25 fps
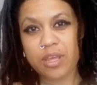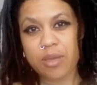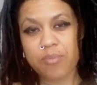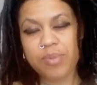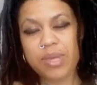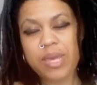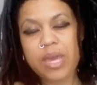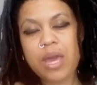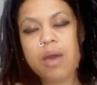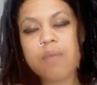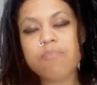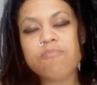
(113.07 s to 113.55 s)

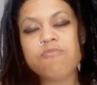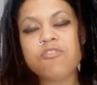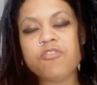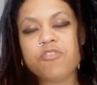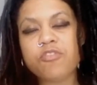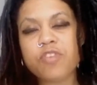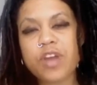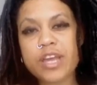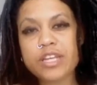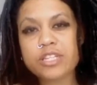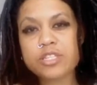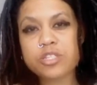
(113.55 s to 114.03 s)
Become
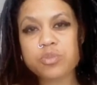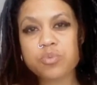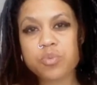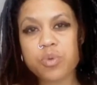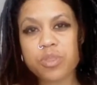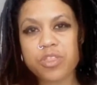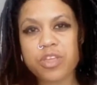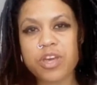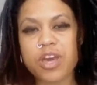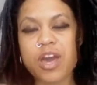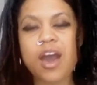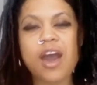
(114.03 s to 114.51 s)
friends
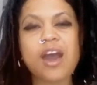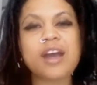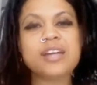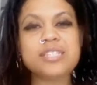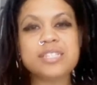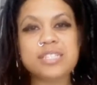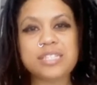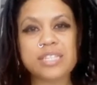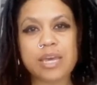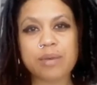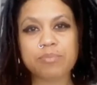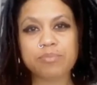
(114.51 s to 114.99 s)
with the
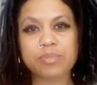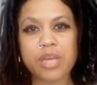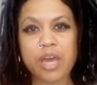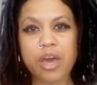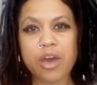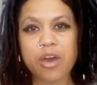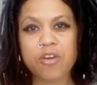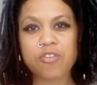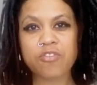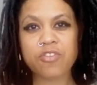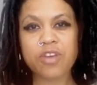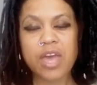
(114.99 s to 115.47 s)
concept
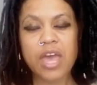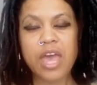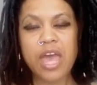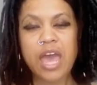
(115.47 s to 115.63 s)
of,